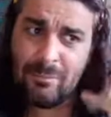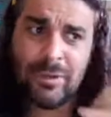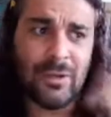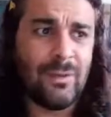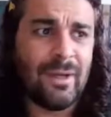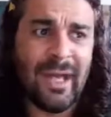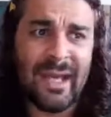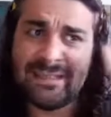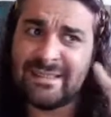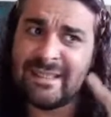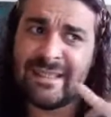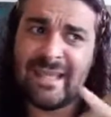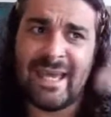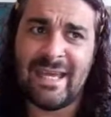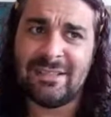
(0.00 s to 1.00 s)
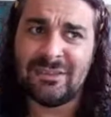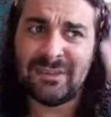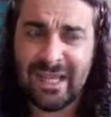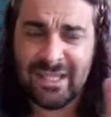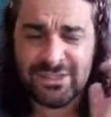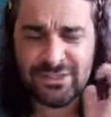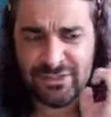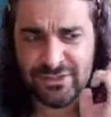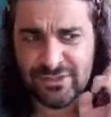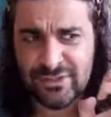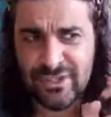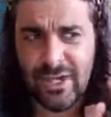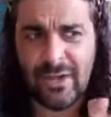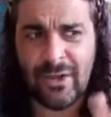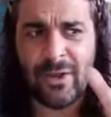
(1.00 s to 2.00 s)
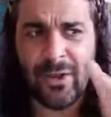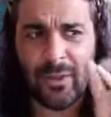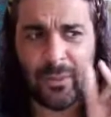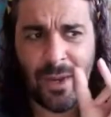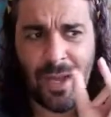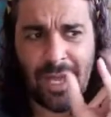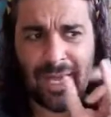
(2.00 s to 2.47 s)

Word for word: Blue lace again, that's slow